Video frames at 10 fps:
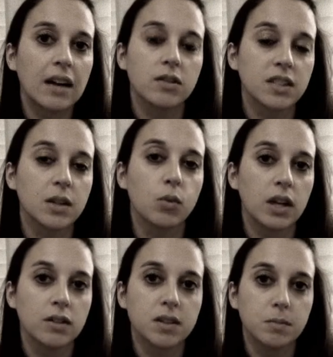tell
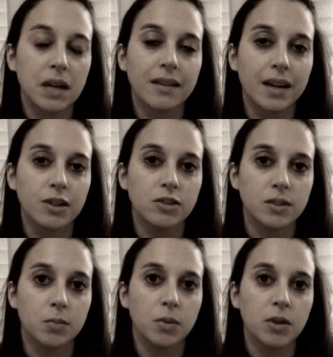someone else about that
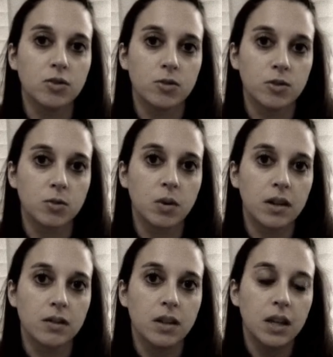who's a promoter as
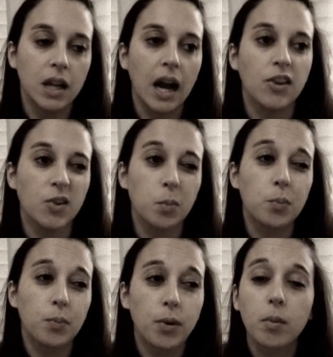well, and you'll
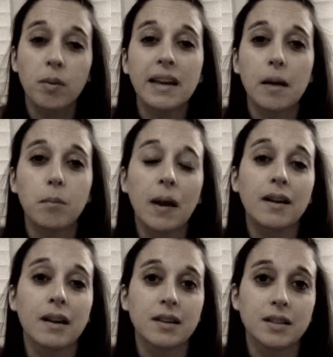probably get
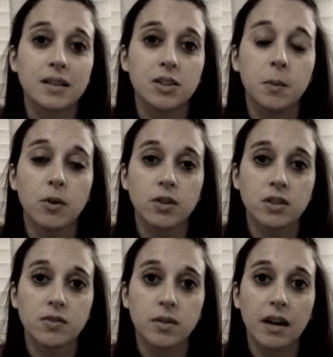blacklisted, to be
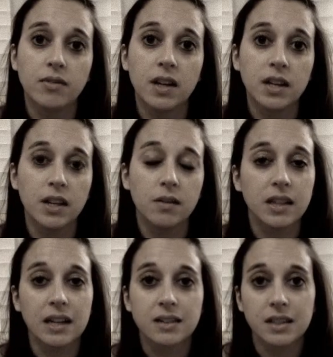honest, from that venue,
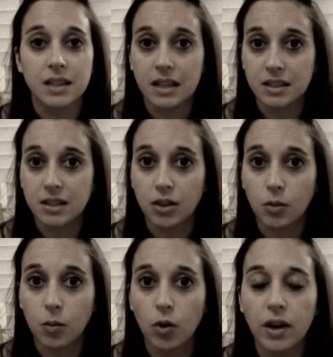and that's the least that
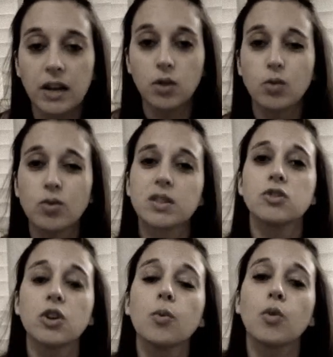you want. And you also
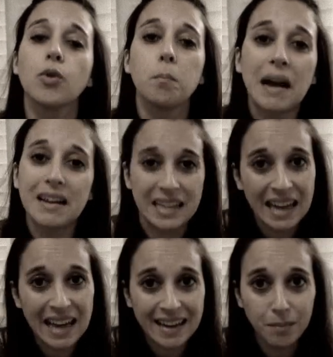don't want a bad
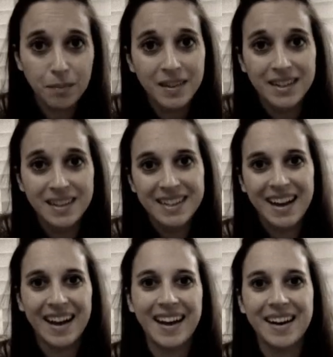name
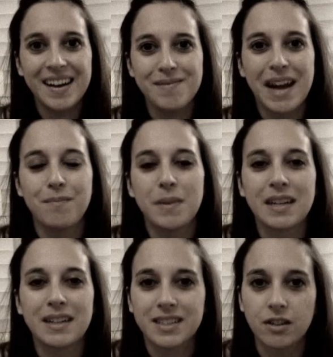and
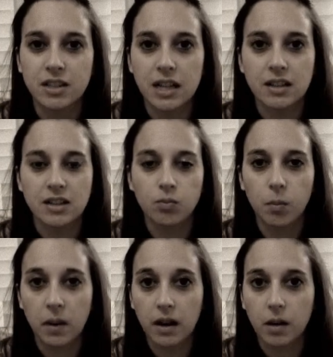being associated
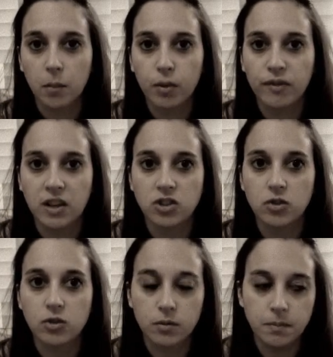with being
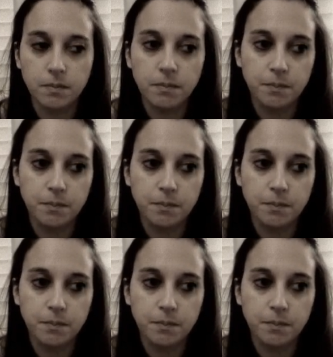unprofessional.